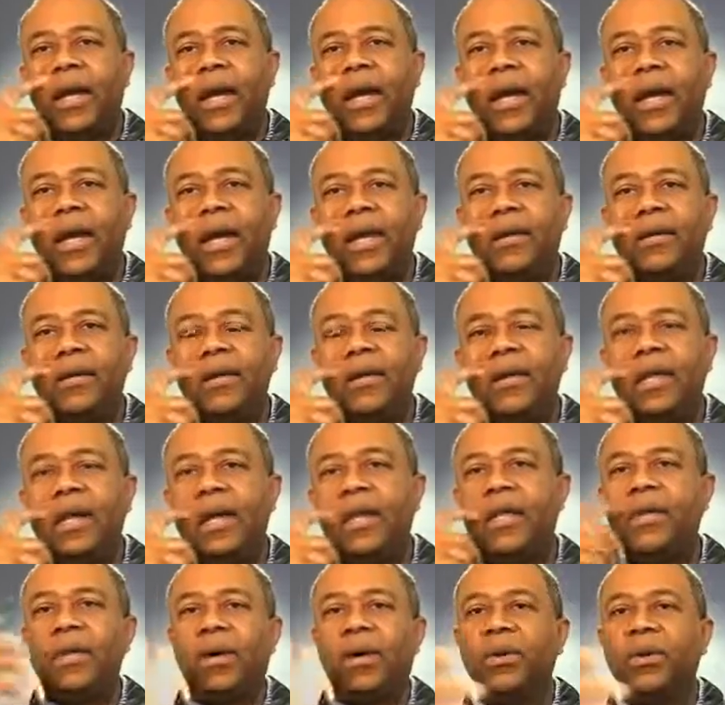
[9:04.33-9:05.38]
and
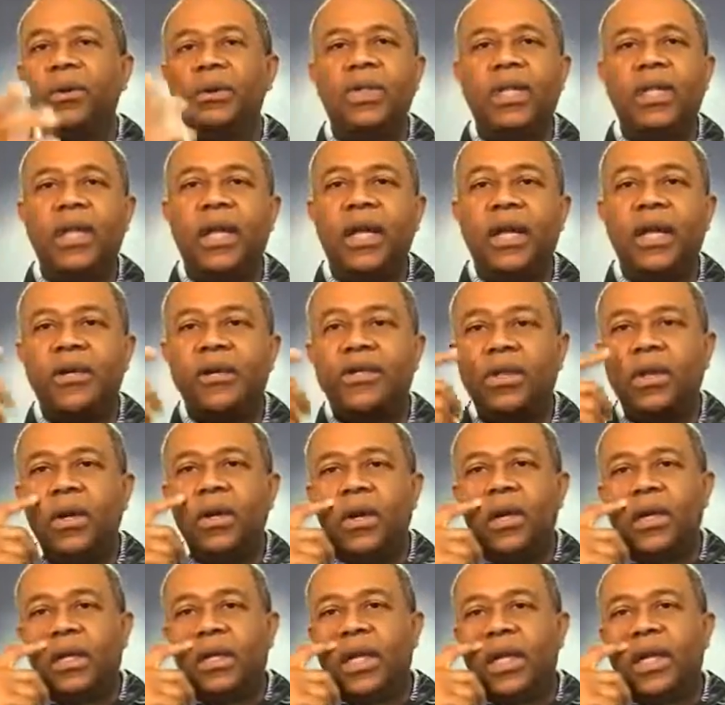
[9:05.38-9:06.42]
in those things,
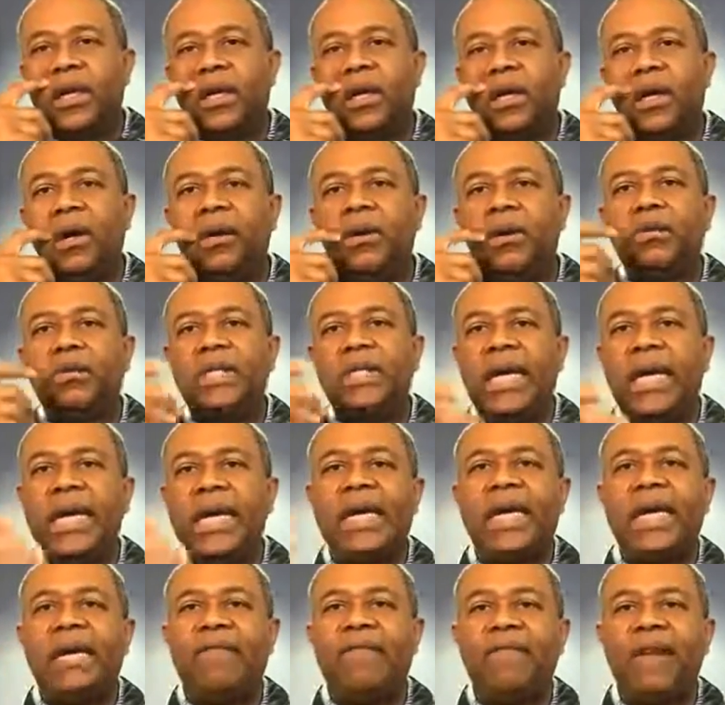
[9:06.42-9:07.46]
let alone
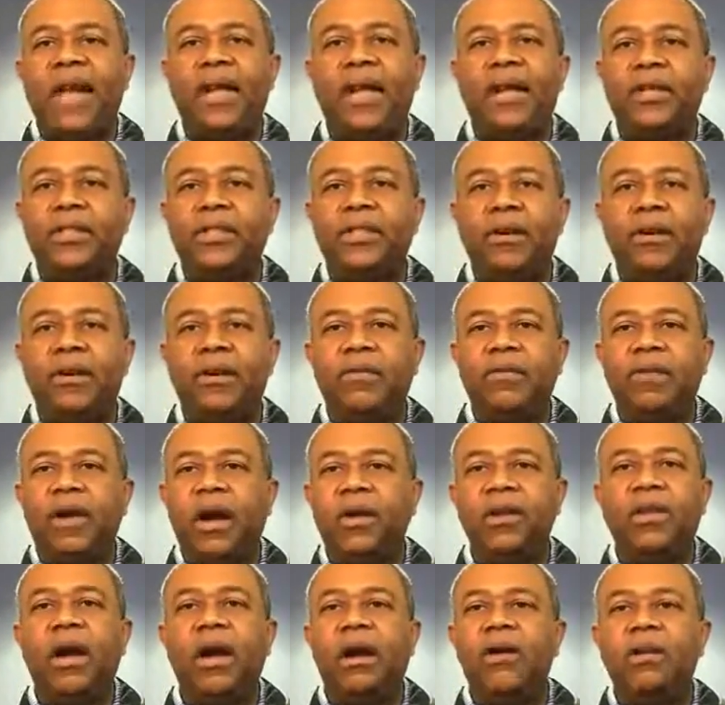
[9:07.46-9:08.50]
taking advantage of
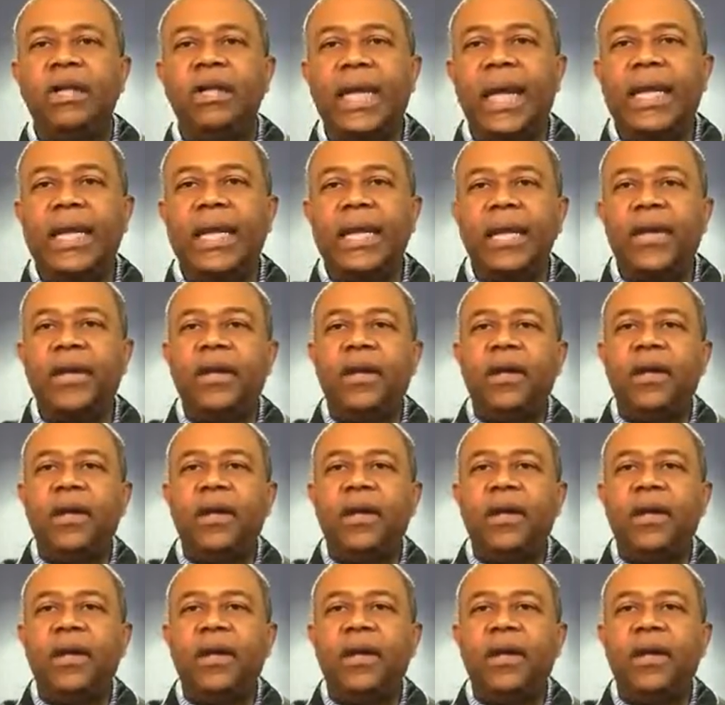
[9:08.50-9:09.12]
a young lady.